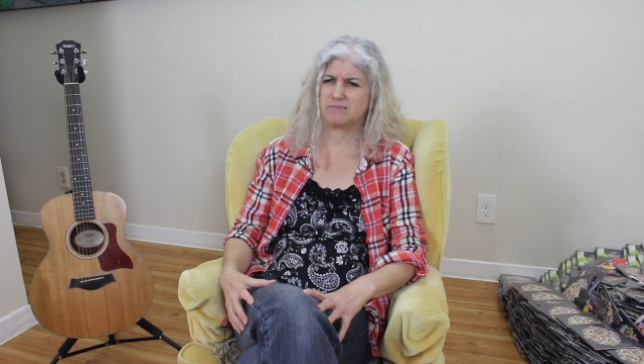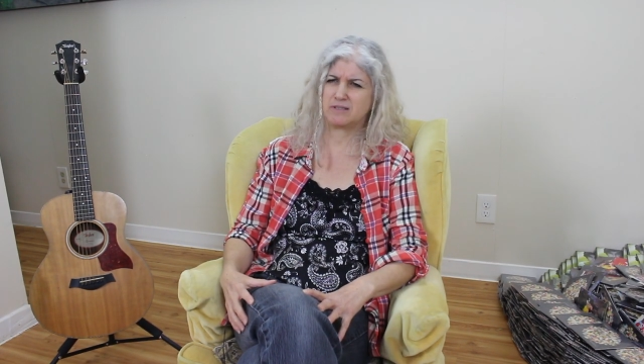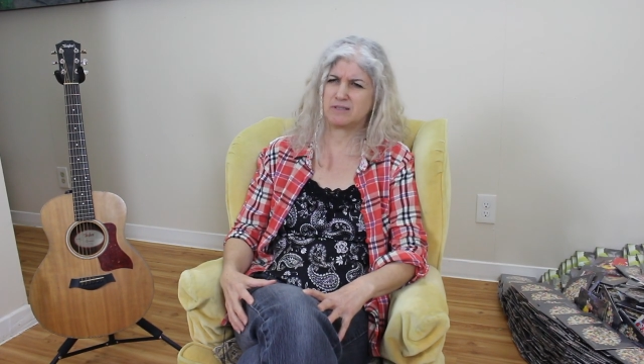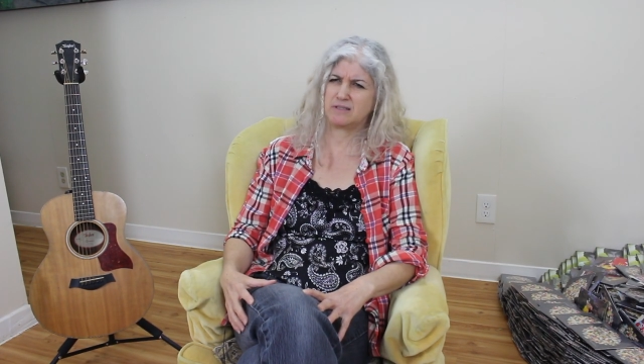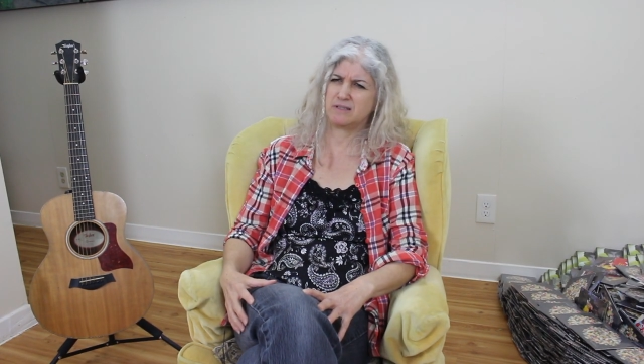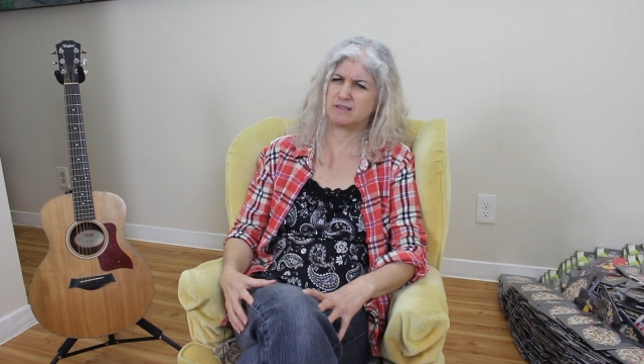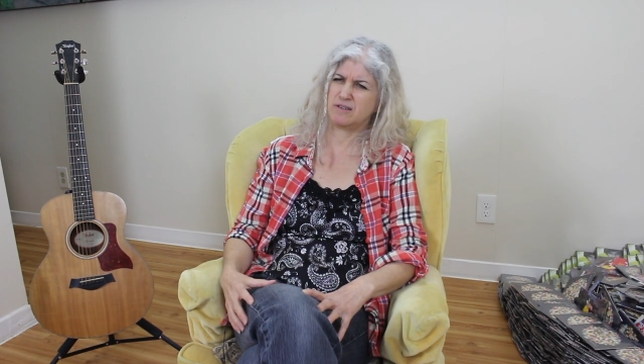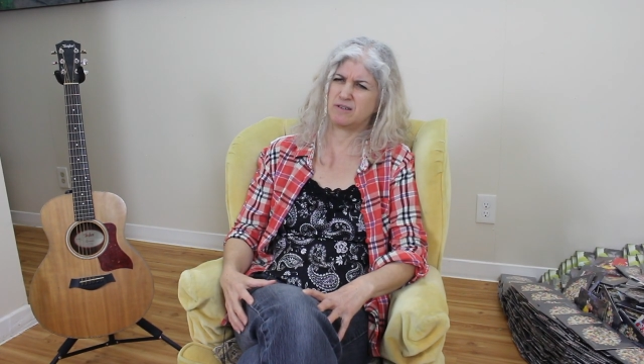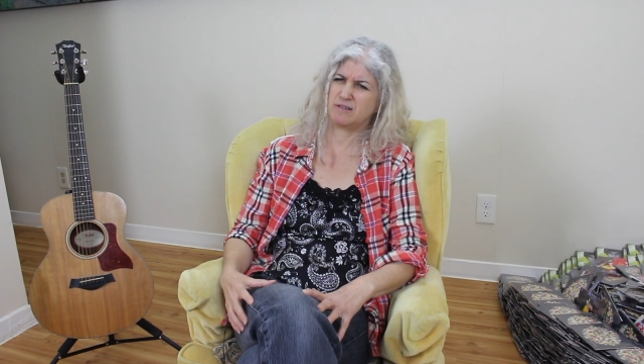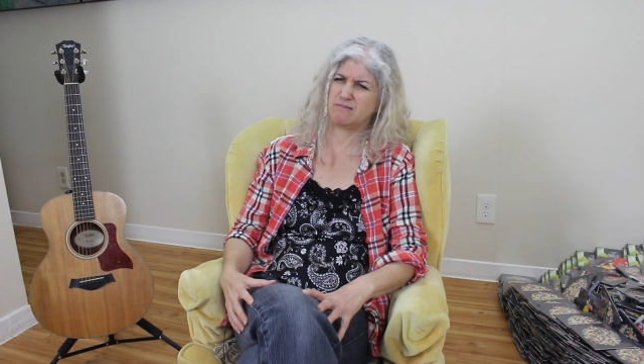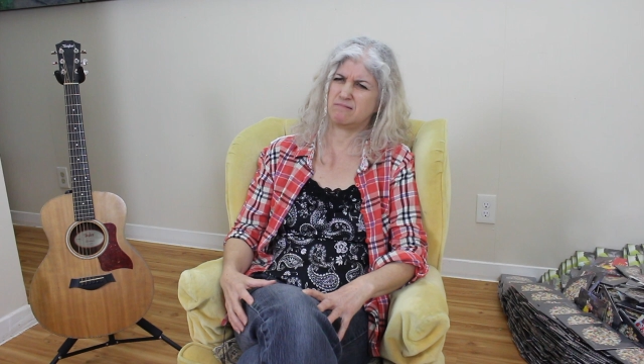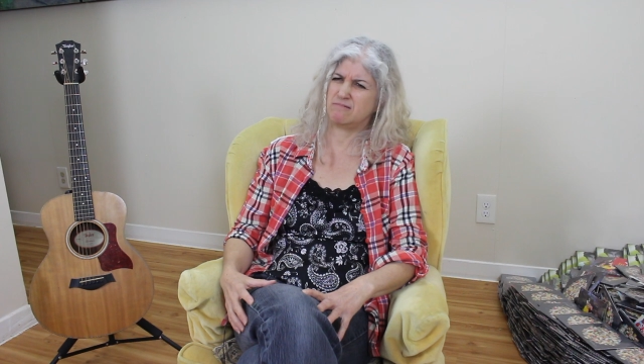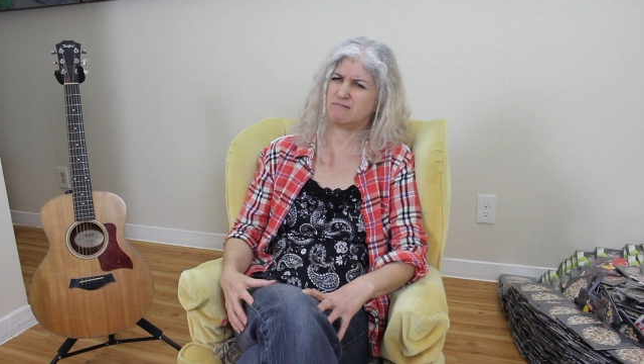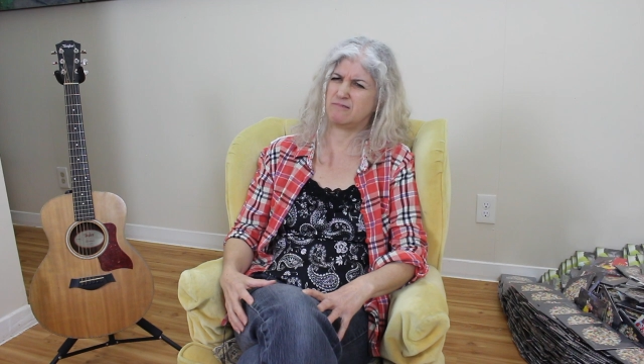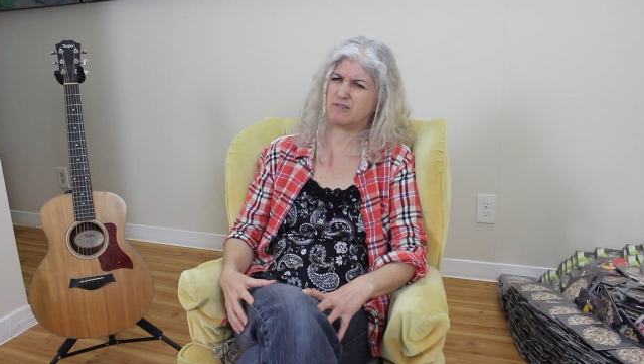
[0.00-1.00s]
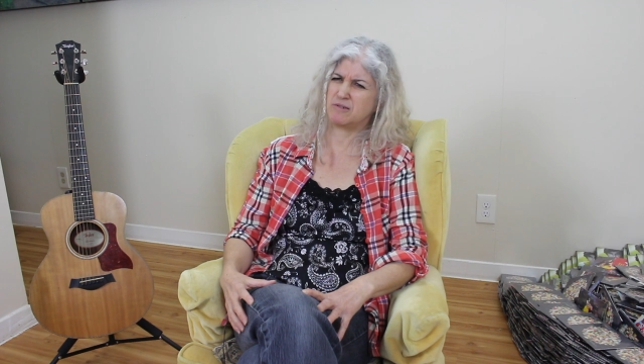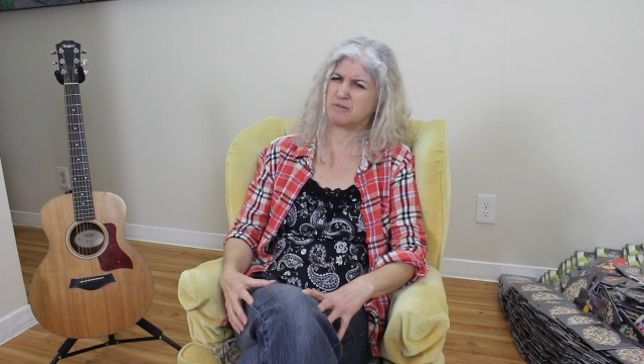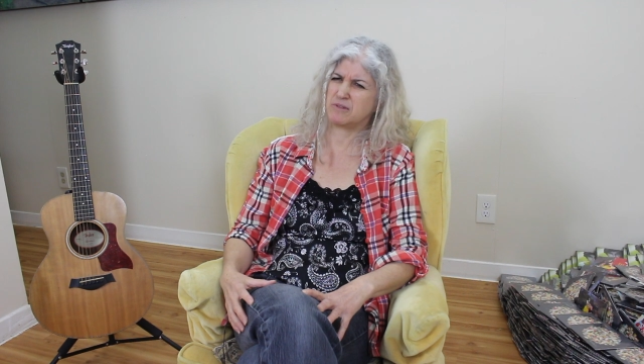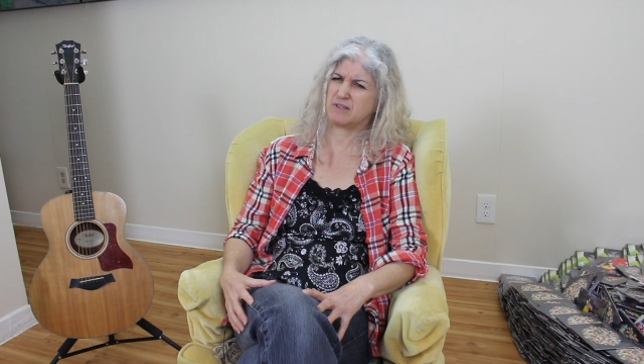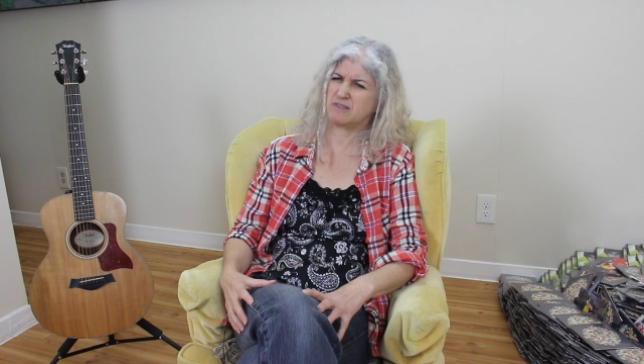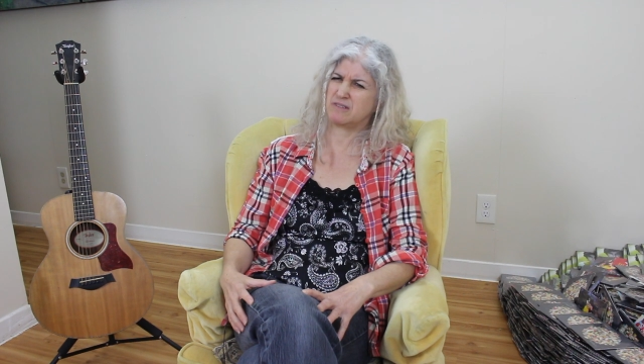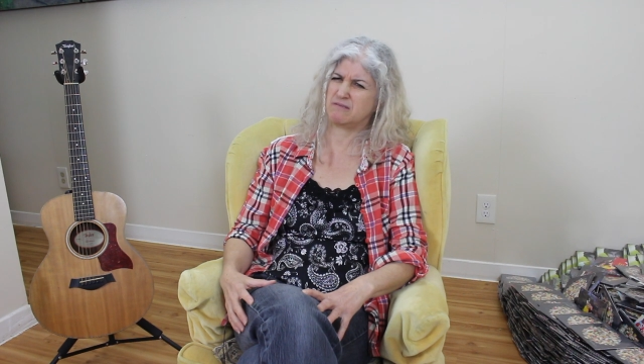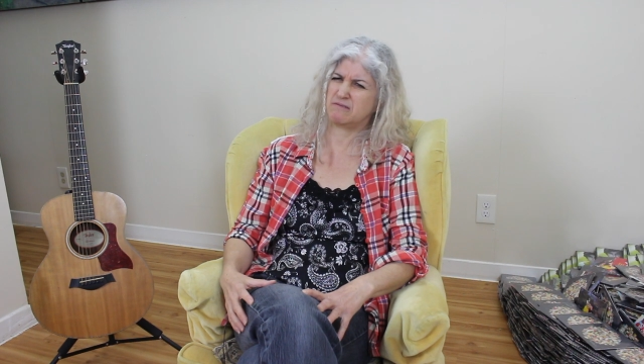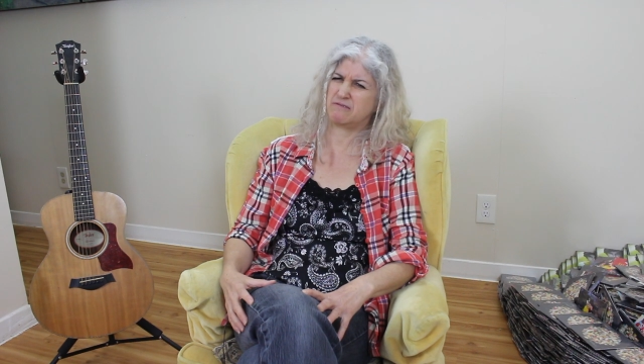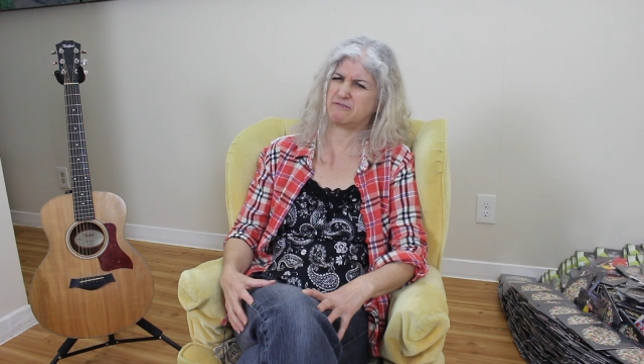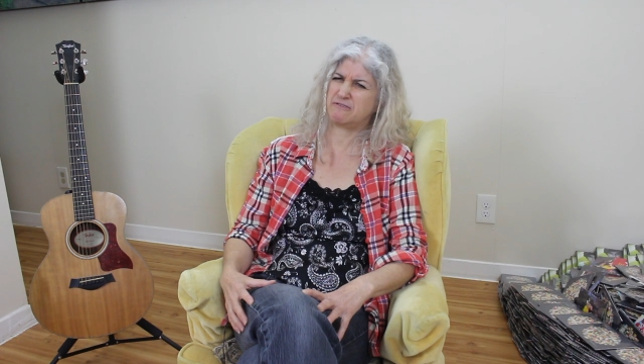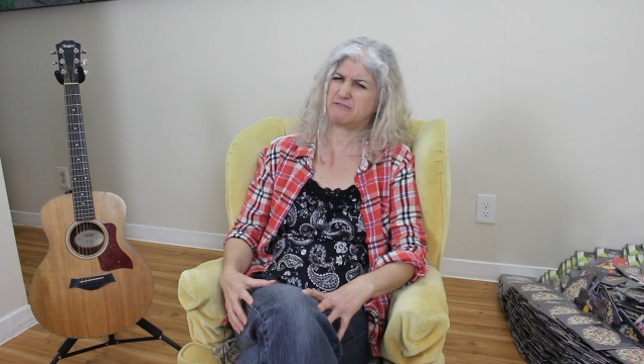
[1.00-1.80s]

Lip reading: didn't know that the